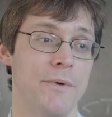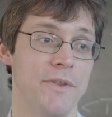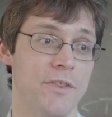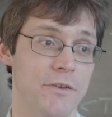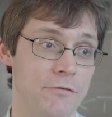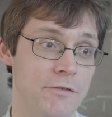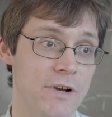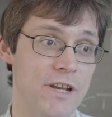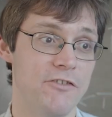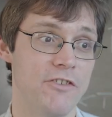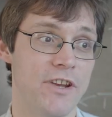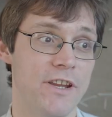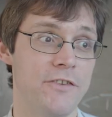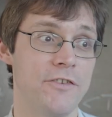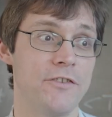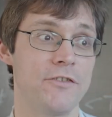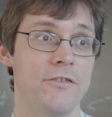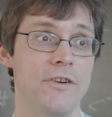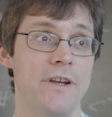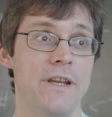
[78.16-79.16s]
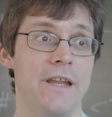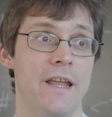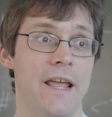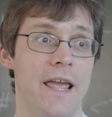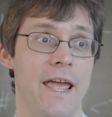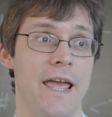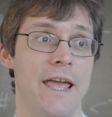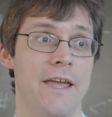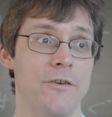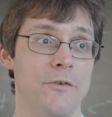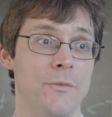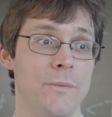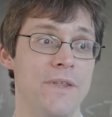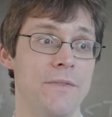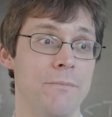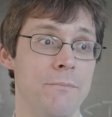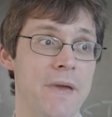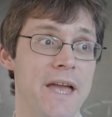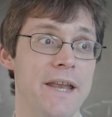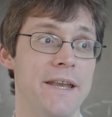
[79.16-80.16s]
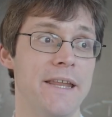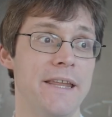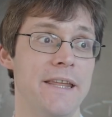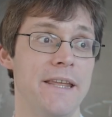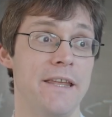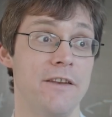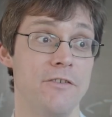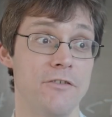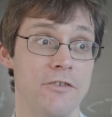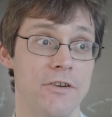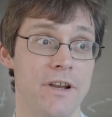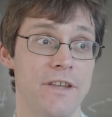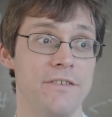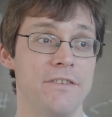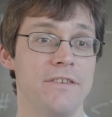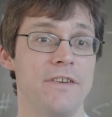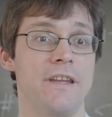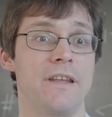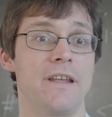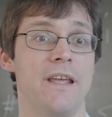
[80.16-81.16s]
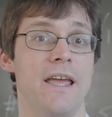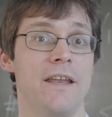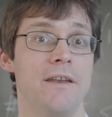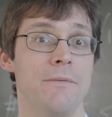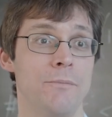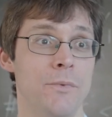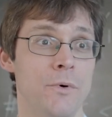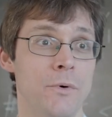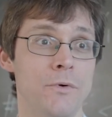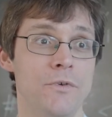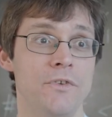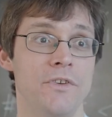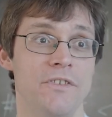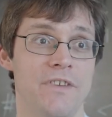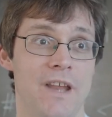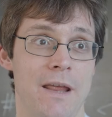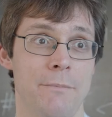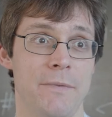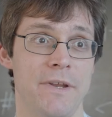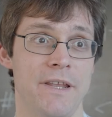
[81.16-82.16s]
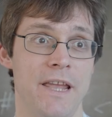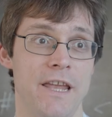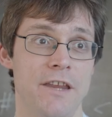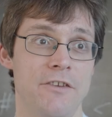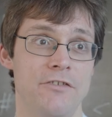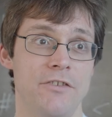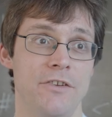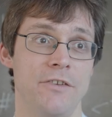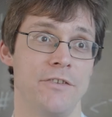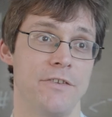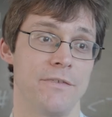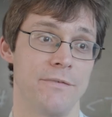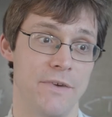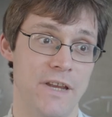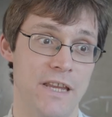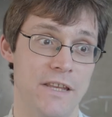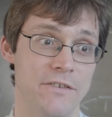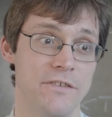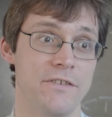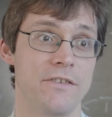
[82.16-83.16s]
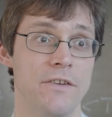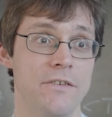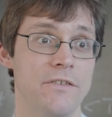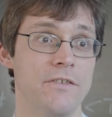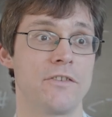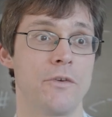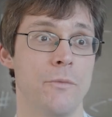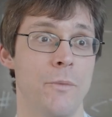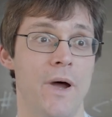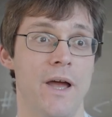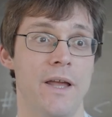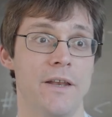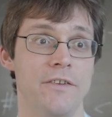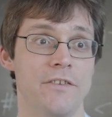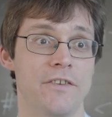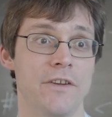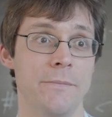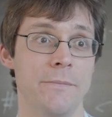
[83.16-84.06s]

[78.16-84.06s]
with a rich history and with many interesting and important applications, for instance, to wireless